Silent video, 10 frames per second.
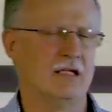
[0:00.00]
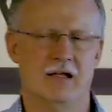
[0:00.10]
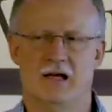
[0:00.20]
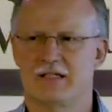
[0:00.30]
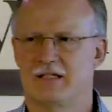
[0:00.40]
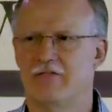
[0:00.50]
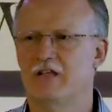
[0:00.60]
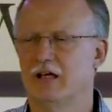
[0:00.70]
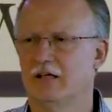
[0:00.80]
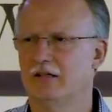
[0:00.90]
he lost
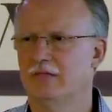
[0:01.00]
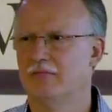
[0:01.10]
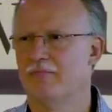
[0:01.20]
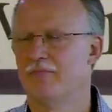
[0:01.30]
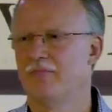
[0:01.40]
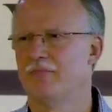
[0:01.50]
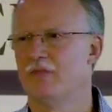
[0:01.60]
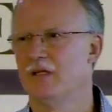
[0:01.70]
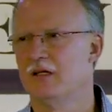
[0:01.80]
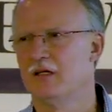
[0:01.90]
everything.
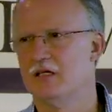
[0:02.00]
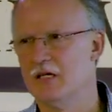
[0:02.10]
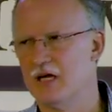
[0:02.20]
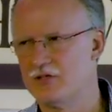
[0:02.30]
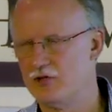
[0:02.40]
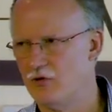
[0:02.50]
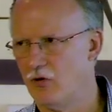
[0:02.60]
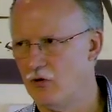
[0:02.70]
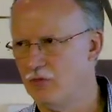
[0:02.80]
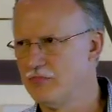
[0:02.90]
He had two
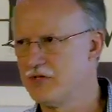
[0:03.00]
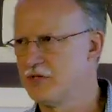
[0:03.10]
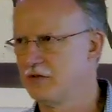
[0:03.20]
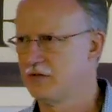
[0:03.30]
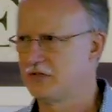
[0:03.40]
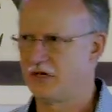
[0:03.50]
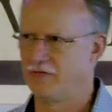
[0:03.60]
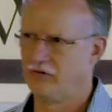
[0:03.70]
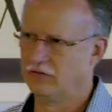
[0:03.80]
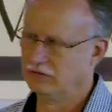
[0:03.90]
homes,
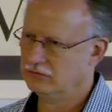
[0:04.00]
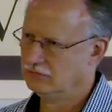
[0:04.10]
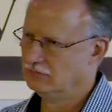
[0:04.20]
several